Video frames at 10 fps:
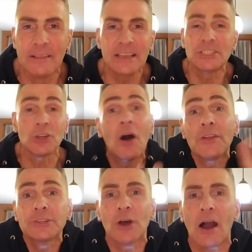This is all
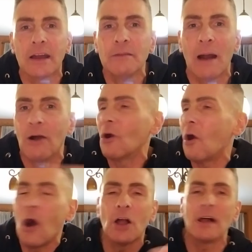they're talking about.
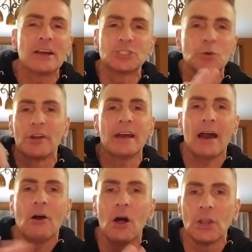I swear to
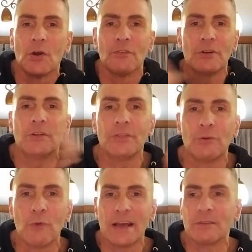God, all over
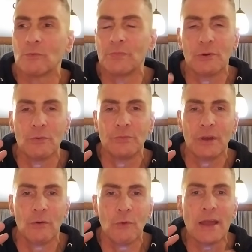the
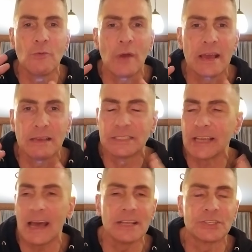right wing
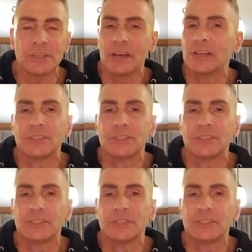sites